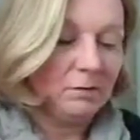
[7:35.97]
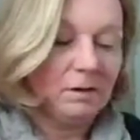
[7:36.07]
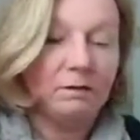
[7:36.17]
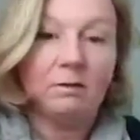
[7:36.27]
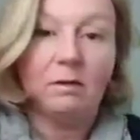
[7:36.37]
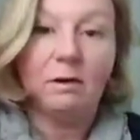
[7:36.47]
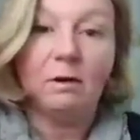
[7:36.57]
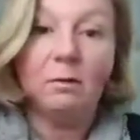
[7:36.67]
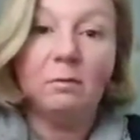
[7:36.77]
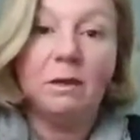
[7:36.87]
And so it
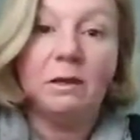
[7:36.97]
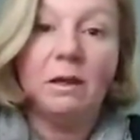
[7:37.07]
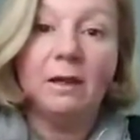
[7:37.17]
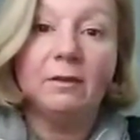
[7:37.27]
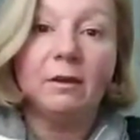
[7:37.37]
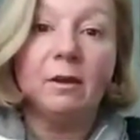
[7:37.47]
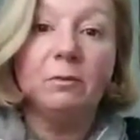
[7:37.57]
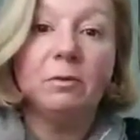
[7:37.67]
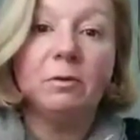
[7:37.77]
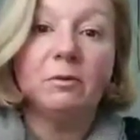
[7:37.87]
will be lined up
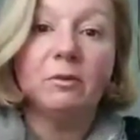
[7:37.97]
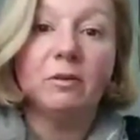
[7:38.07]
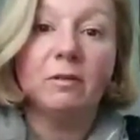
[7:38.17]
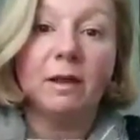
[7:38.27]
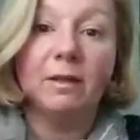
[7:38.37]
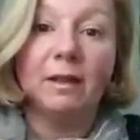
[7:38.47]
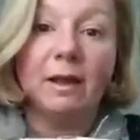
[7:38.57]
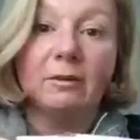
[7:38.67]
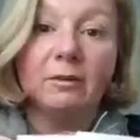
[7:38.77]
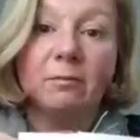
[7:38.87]
just like
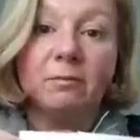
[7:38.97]
that.